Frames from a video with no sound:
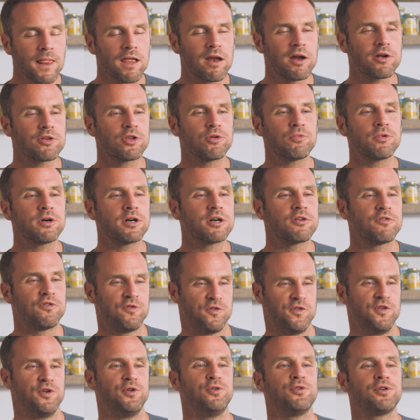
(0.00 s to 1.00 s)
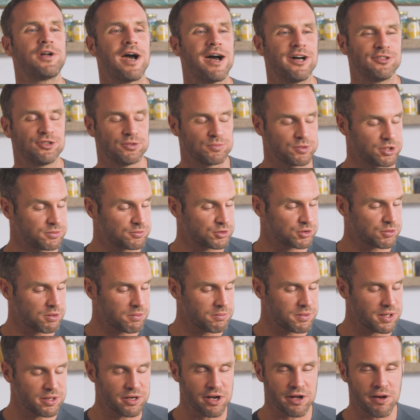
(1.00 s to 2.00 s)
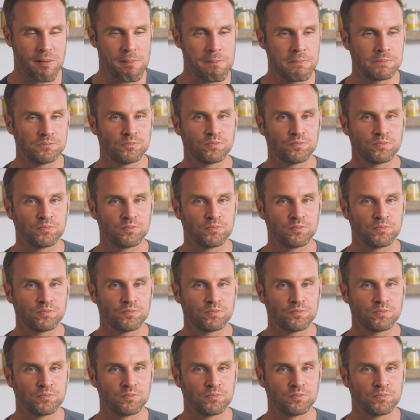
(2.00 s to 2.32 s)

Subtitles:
Like the word foodgasm comes from my mind, like